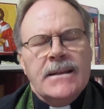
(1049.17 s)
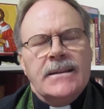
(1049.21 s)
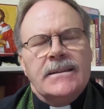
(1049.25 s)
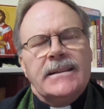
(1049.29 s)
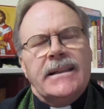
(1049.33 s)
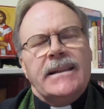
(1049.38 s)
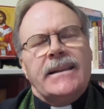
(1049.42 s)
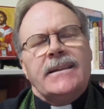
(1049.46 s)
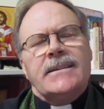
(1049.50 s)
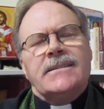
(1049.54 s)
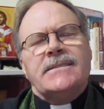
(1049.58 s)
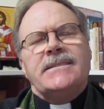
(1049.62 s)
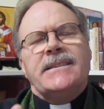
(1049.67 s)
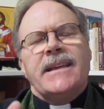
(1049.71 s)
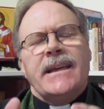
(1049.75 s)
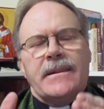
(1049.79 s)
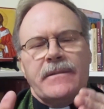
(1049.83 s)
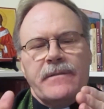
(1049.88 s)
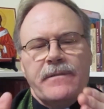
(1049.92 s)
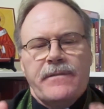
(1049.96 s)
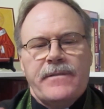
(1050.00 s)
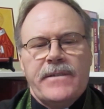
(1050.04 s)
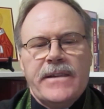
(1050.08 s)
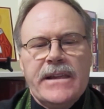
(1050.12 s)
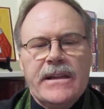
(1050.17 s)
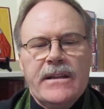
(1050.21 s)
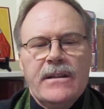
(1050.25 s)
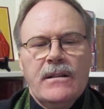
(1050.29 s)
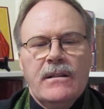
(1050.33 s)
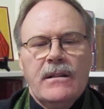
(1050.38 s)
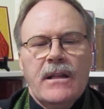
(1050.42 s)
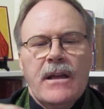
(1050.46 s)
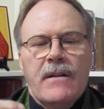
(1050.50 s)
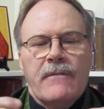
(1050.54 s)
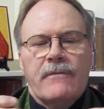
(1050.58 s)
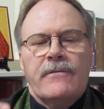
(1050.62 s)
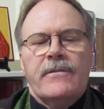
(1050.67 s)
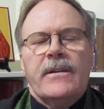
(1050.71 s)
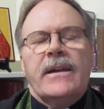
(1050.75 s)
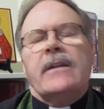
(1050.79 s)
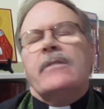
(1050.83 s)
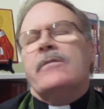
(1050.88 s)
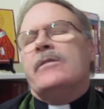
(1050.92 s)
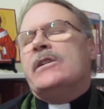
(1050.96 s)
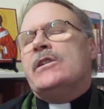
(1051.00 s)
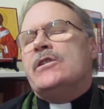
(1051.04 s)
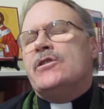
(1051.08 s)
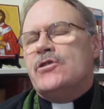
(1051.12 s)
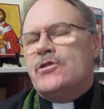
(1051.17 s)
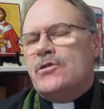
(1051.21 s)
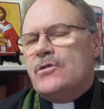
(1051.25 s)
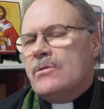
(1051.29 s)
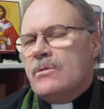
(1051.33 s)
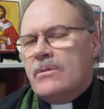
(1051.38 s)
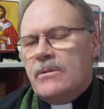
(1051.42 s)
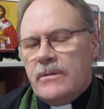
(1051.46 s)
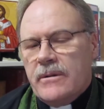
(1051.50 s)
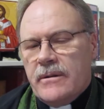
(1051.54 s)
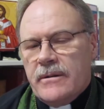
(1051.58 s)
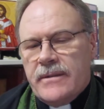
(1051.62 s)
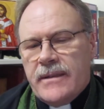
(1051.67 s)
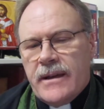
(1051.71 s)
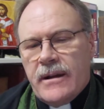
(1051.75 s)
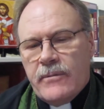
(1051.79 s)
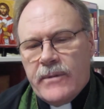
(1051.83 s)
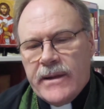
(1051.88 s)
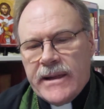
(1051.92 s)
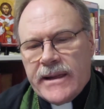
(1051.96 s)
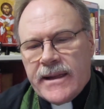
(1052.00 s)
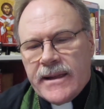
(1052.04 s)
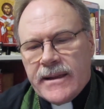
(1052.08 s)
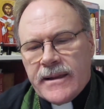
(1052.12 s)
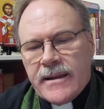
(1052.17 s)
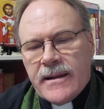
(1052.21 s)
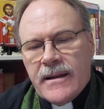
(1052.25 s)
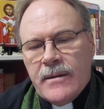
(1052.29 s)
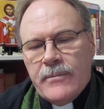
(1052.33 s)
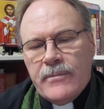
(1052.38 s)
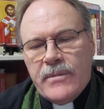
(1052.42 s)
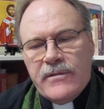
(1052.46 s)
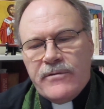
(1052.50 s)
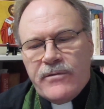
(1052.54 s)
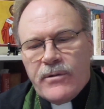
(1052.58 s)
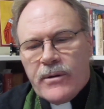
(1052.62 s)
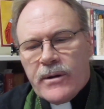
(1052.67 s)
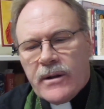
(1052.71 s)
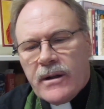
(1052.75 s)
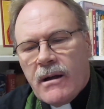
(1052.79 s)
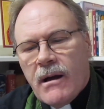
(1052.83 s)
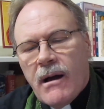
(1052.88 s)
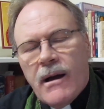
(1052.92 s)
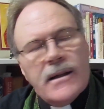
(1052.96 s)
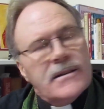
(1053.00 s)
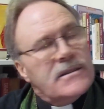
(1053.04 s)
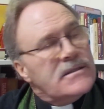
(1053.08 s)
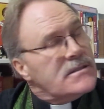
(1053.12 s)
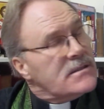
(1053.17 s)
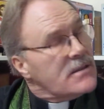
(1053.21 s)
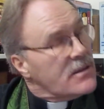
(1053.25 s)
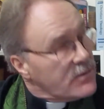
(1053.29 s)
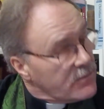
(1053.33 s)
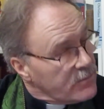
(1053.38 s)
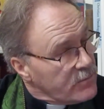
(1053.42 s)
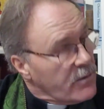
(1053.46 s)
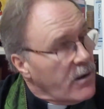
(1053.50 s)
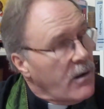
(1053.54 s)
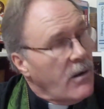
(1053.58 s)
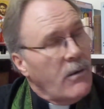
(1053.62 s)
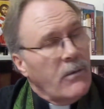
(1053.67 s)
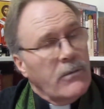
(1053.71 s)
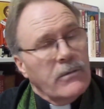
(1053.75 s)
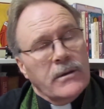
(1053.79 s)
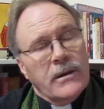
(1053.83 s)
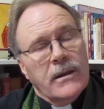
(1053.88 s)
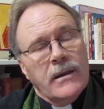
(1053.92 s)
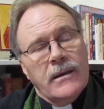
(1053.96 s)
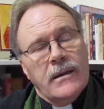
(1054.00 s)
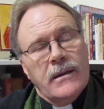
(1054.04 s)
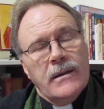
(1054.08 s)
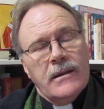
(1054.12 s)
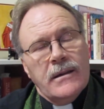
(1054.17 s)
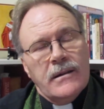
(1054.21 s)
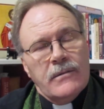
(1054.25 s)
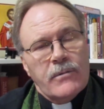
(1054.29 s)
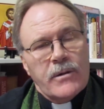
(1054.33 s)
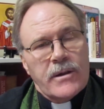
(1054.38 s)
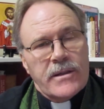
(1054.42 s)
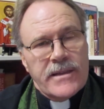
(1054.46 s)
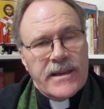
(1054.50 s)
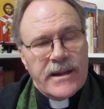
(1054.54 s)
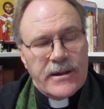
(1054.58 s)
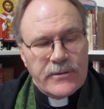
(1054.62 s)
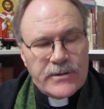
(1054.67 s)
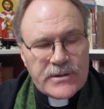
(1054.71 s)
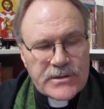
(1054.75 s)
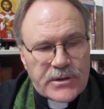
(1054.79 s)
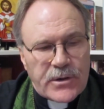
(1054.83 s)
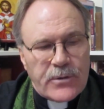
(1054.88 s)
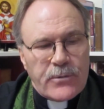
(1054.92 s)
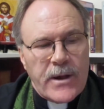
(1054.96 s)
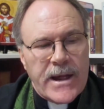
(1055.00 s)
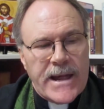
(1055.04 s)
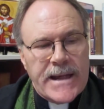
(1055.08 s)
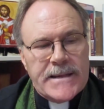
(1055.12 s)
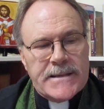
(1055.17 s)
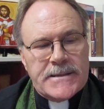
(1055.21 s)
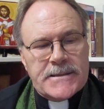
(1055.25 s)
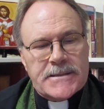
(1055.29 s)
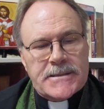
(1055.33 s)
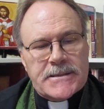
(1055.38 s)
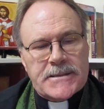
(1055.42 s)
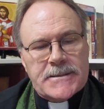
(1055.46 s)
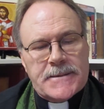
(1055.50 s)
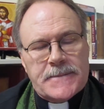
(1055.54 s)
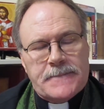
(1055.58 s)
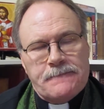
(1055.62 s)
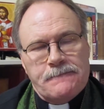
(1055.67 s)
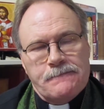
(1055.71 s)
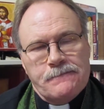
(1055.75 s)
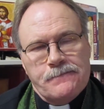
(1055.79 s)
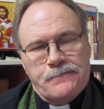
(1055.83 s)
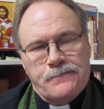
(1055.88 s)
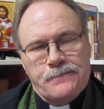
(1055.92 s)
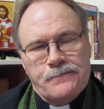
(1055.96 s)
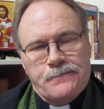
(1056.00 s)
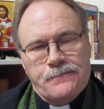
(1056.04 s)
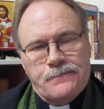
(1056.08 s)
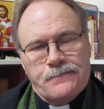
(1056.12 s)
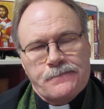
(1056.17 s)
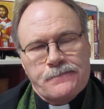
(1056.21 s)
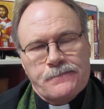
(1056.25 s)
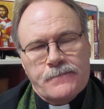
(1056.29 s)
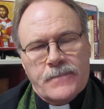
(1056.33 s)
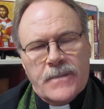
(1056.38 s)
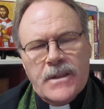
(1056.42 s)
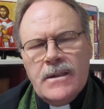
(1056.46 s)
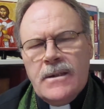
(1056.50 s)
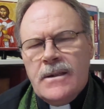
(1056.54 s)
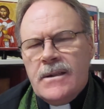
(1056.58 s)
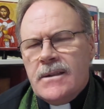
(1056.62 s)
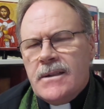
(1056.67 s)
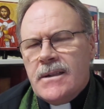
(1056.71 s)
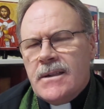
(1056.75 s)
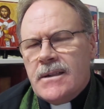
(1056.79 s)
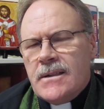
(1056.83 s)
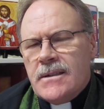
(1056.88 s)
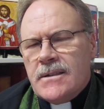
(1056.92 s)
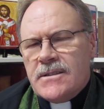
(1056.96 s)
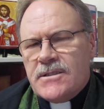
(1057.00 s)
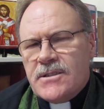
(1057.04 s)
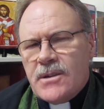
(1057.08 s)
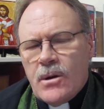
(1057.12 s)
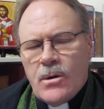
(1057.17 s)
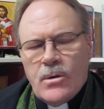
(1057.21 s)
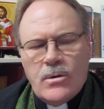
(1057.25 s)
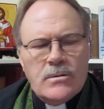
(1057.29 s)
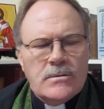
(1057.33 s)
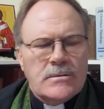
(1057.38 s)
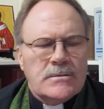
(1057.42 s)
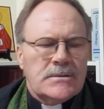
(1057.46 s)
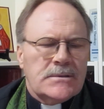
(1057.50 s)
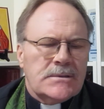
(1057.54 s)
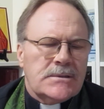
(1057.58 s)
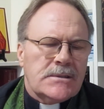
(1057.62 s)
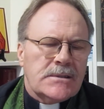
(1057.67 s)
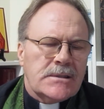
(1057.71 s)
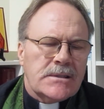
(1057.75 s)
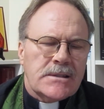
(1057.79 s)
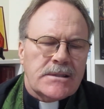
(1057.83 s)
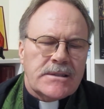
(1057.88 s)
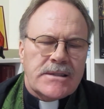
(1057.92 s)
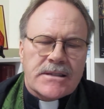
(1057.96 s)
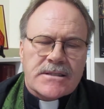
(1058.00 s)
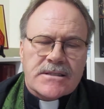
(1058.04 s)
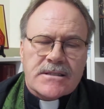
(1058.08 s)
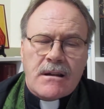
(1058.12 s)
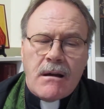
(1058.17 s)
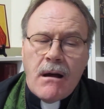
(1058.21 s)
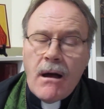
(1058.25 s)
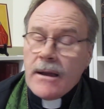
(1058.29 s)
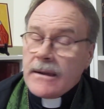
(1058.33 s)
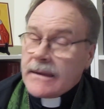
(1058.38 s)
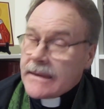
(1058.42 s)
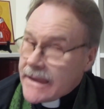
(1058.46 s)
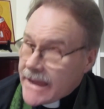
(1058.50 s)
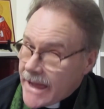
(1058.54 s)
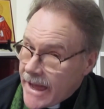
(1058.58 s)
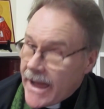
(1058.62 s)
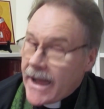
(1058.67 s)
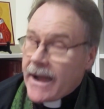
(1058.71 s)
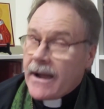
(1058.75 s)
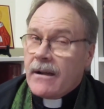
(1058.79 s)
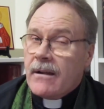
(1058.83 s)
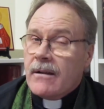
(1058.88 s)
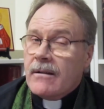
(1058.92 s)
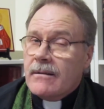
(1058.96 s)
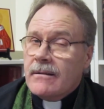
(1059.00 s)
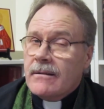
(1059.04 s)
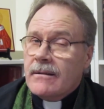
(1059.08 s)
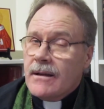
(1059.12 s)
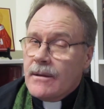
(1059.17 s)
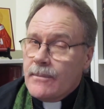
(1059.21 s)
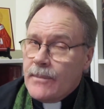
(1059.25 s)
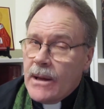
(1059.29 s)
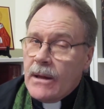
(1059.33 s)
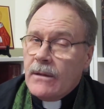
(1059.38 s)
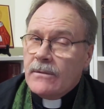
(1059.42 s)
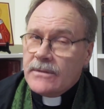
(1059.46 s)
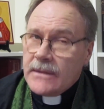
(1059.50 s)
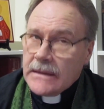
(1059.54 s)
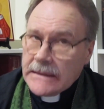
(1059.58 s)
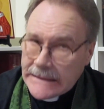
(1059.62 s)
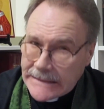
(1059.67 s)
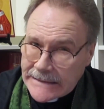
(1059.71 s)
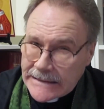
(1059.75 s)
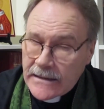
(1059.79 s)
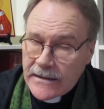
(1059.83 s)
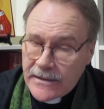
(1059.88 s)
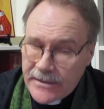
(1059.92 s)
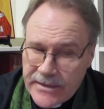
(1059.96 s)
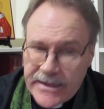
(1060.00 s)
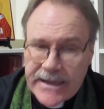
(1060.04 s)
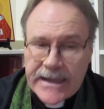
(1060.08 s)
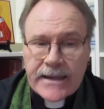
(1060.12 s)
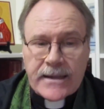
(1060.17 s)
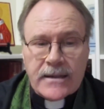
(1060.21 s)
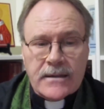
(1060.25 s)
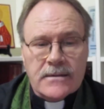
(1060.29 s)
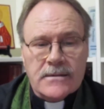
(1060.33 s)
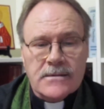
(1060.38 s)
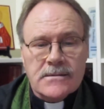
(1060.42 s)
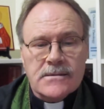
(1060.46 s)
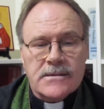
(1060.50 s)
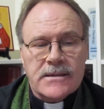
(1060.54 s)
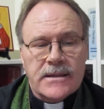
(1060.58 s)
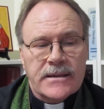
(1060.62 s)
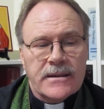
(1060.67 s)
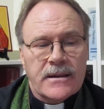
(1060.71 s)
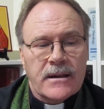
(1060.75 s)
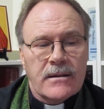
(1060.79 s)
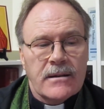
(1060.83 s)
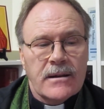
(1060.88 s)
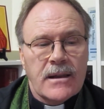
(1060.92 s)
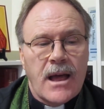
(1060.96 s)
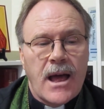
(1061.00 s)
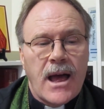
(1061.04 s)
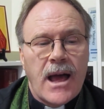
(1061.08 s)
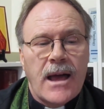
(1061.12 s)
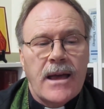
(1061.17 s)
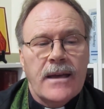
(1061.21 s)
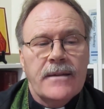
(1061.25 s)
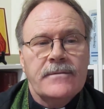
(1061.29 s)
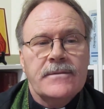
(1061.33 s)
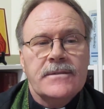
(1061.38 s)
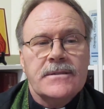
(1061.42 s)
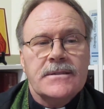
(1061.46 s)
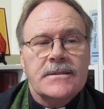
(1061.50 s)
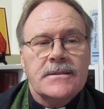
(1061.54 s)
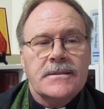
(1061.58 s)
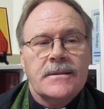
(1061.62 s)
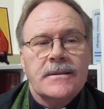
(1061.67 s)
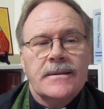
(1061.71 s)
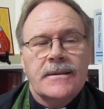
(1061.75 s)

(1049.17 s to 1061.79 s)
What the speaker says: Let us then feel very sure that we can come before God's throne where there is grace." So, does God care about the little things in our lives?